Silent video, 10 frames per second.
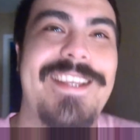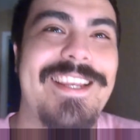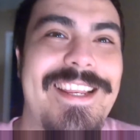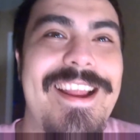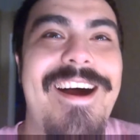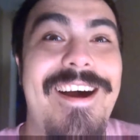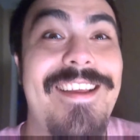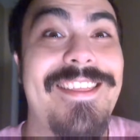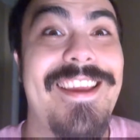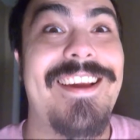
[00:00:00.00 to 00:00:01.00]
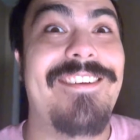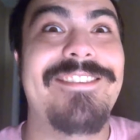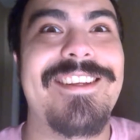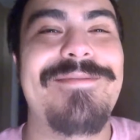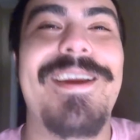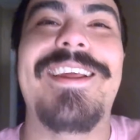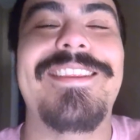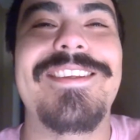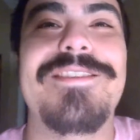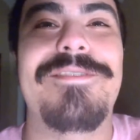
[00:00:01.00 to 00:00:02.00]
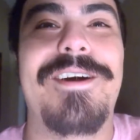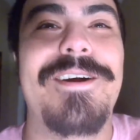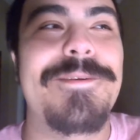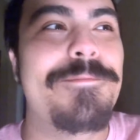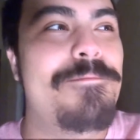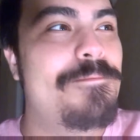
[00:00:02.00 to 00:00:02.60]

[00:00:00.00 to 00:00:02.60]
I did not think I was gonna make it this far.